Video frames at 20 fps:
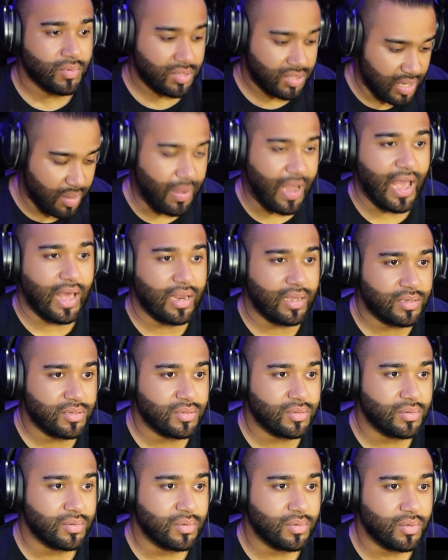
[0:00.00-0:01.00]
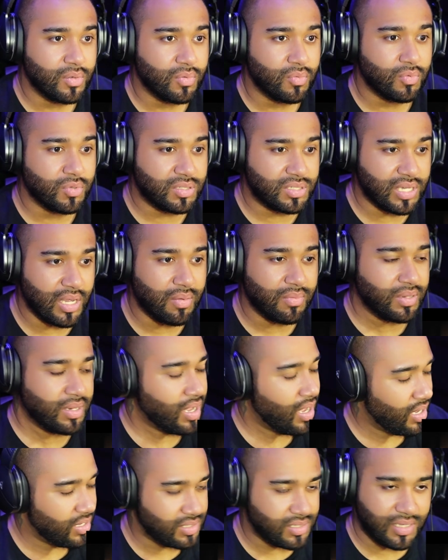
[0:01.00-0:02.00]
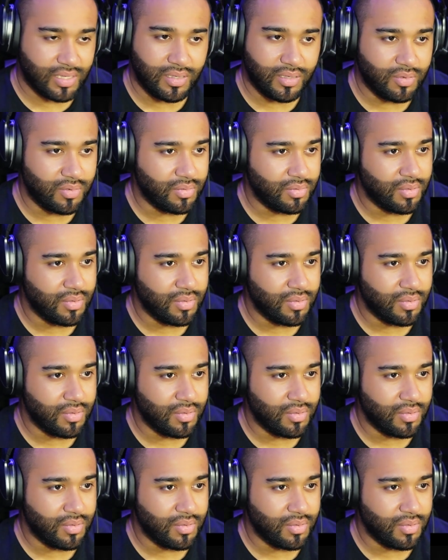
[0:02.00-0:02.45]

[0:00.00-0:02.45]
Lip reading: What's up, Alex? What's up? Nah, see.